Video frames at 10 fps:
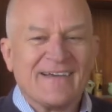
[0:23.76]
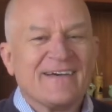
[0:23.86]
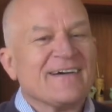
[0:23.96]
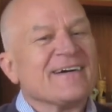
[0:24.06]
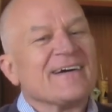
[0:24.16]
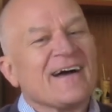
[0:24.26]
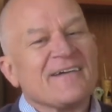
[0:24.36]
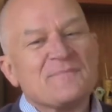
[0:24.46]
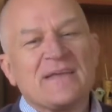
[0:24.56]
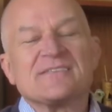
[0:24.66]

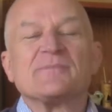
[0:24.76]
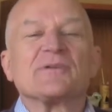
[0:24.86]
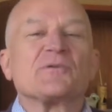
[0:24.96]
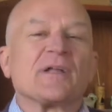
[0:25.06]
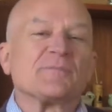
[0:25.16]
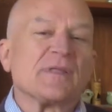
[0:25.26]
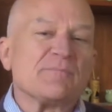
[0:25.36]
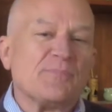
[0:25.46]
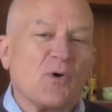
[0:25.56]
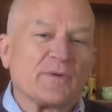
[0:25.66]
I've made some incredibly
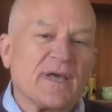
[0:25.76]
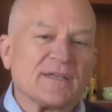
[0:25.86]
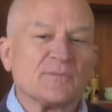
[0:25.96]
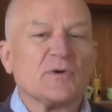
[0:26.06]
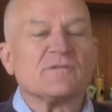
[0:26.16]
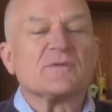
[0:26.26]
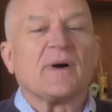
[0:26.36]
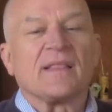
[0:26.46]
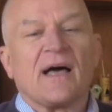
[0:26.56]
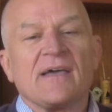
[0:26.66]
boneheaded moves in
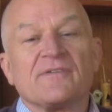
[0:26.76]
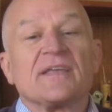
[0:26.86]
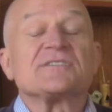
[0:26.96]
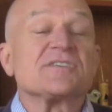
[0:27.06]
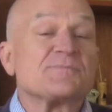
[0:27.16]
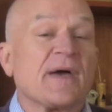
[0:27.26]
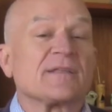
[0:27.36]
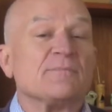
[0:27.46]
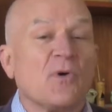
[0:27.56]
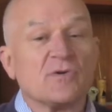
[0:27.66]
my life, and I
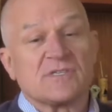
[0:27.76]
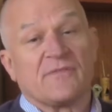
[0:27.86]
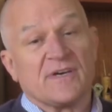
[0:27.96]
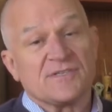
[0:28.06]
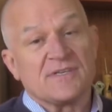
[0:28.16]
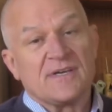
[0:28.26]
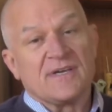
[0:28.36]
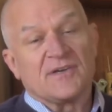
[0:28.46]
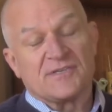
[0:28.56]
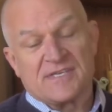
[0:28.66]
suspect most of us
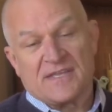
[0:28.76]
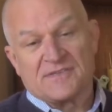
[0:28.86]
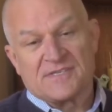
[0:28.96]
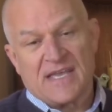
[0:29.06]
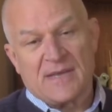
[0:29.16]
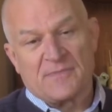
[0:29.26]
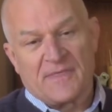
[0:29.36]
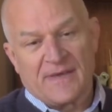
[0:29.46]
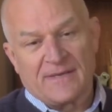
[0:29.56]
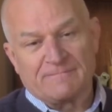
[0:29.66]
could say the same
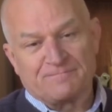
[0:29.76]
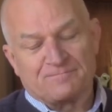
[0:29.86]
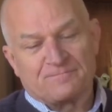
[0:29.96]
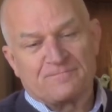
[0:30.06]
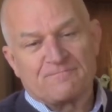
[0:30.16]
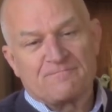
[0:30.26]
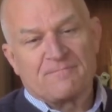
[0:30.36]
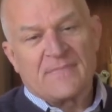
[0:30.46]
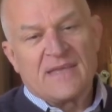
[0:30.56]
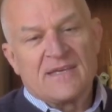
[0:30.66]
thing.
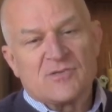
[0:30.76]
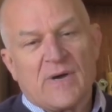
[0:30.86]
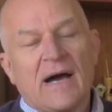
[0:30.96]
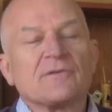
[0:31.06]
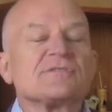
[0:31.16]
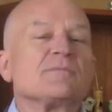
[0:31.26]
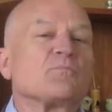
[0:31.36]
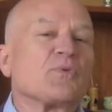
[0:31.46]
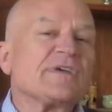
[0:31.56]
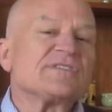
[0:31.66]
So, how does
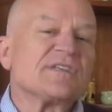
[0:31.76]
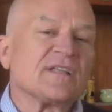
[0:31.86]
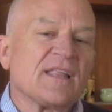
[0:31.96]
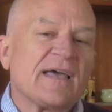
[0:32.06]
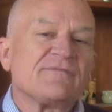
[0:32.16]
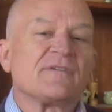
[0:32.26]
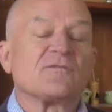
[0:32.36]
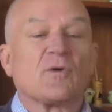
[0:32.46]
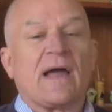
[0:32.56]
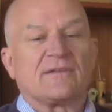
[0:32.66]
embracing a life of
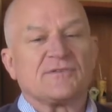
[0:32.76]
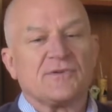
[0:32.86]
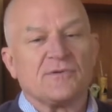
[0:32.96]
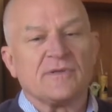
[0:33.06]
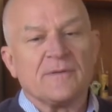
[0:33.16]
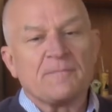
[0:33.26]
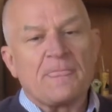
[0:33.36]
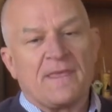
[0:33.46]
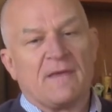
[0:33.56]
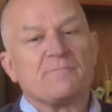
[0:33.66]
gratitude
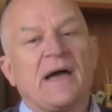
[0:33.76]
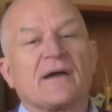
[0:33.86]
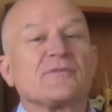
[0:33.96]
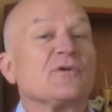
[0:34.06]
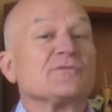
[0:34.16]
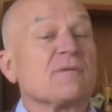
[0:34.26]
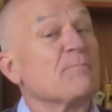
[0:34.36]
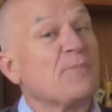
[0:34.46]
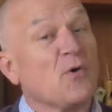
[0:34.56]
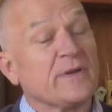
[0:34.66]
impact those
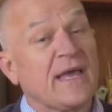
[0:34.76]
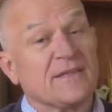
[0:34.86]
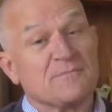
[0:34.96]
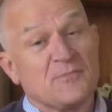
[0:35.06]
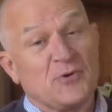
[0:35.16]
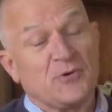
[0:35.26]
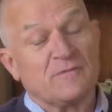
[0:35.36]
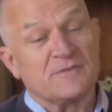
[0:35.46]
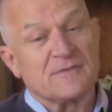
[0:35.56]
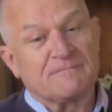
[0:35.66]
boneheaded
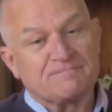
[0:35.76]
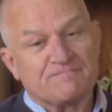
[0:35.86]
moves?